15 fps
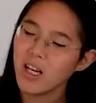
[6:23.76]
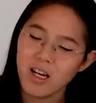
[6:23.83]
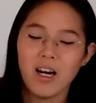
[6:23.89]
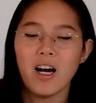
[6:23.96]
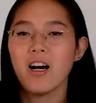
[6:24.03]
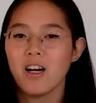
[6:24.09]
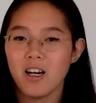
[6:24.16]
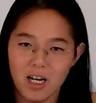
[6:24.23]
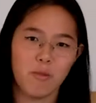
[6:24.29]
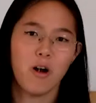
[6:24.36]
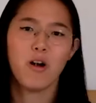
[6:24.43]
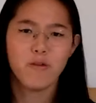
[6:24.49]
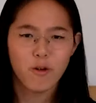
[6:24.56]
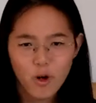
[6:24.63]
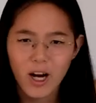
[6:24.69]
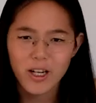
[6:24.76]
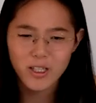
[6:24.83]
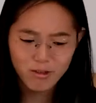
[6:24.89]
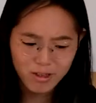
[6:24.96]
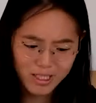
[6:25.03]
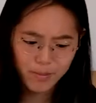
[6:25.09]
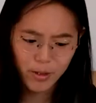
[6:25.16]
I'm over or
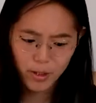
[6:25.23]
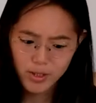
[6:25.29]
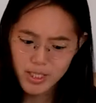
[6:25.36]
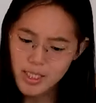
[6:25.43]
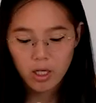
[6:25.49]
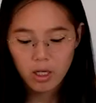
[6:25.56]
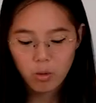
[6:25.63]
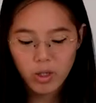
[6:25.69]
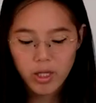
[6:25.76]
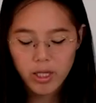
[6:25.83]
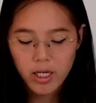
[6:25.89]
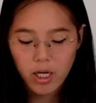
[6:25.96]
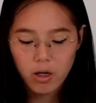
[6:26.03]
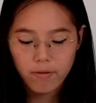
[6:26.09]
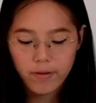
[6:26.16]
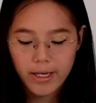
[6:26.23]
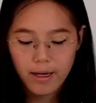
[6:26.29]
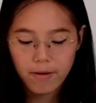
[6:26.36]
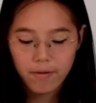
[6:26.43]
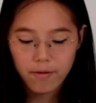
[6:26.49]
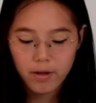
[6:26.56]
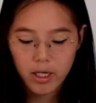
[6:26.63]
underexposed. With the OVF,